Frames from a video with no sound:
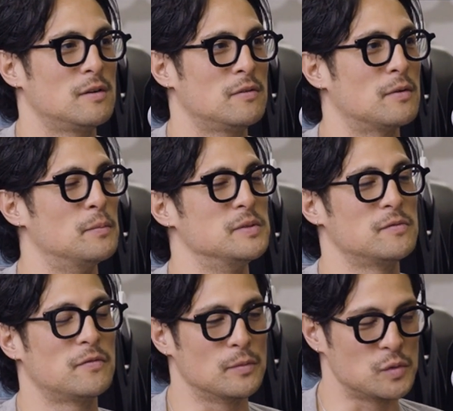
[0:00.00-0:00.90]
from
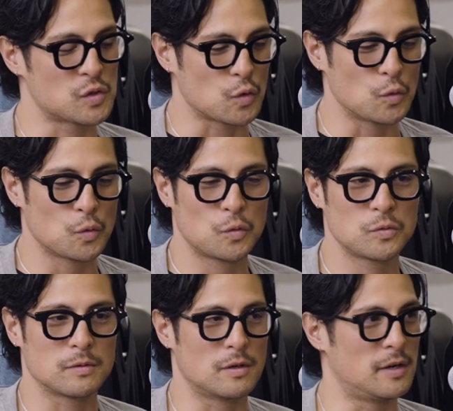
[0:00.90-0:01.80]

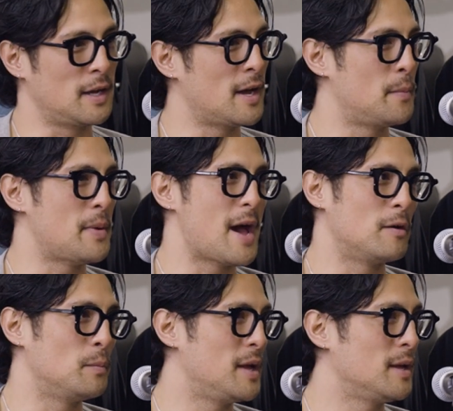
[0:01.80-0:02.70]
school, learning how to
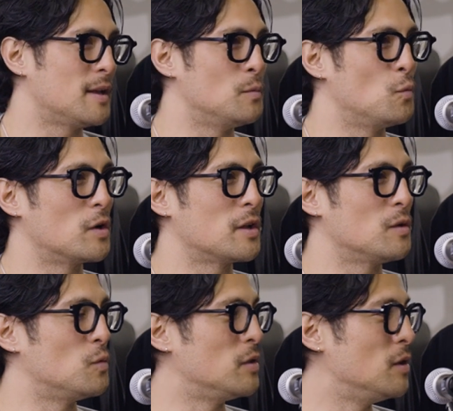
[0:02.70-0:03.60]
pattern make, and
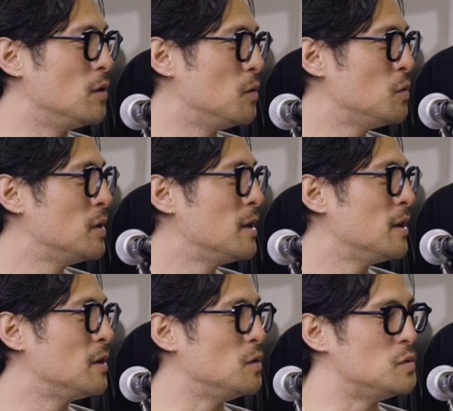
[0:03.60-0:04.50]
working with you
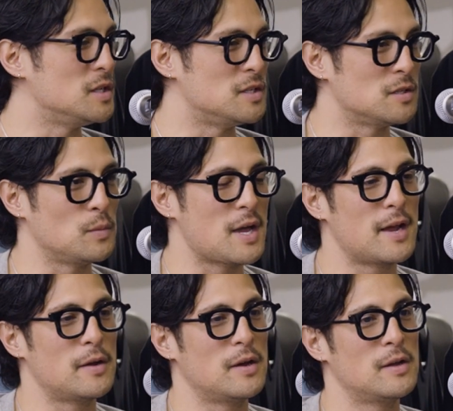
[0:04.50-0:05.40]
teaching me
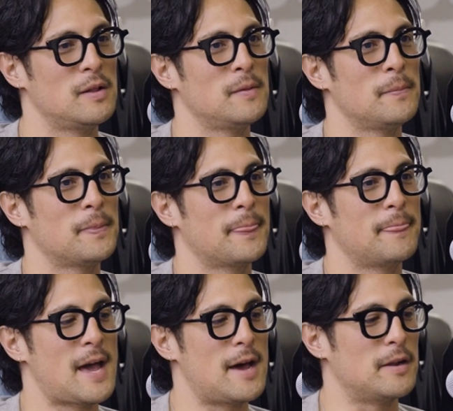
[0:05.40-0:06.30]
how
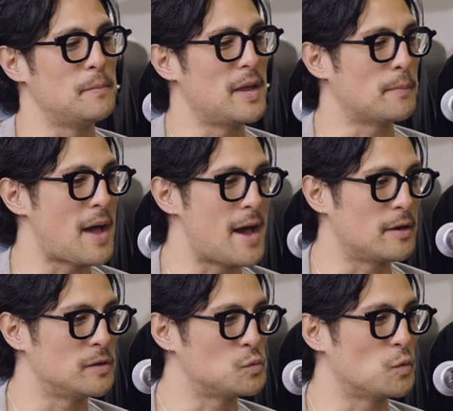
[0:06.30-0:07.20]
to make
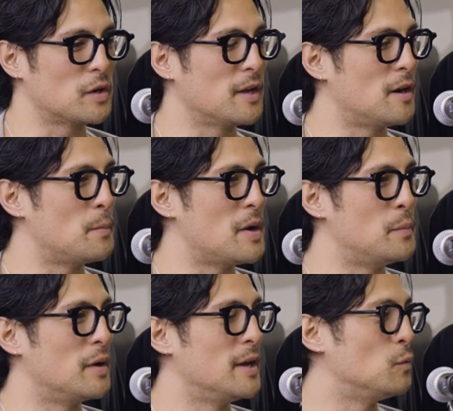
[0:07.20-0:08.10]
patterns, working on my
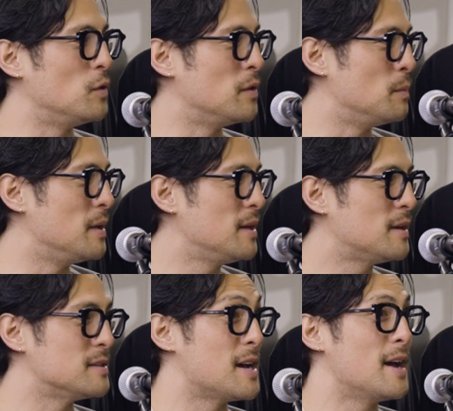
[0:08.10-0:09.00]
brand with me,
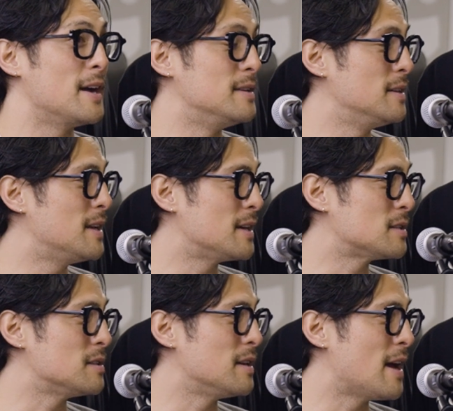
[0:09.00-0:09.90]
because I did
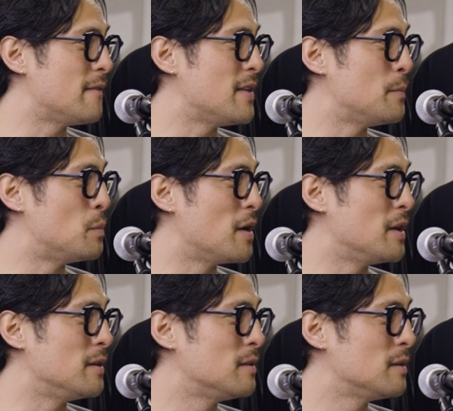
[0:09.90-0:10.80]
actually have that
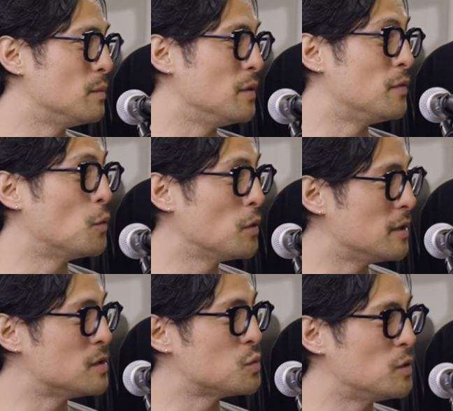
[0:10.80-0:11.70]
brand before
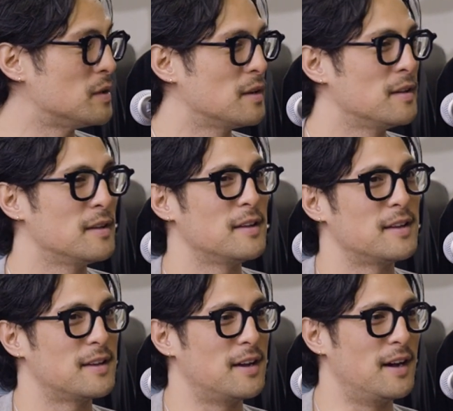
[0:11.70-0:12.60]
this one,
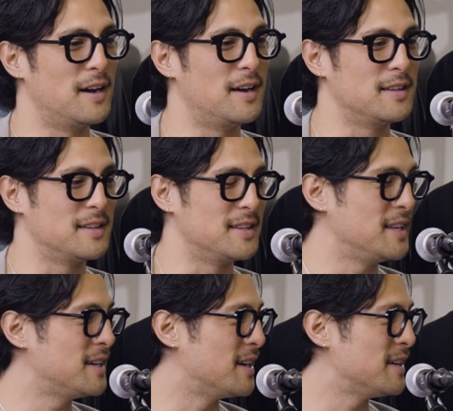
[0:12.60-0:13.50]
La
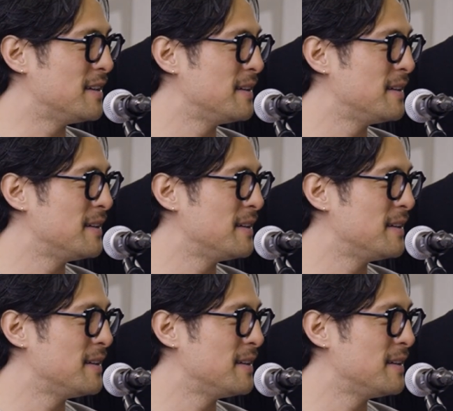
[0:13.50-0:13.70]
Liga.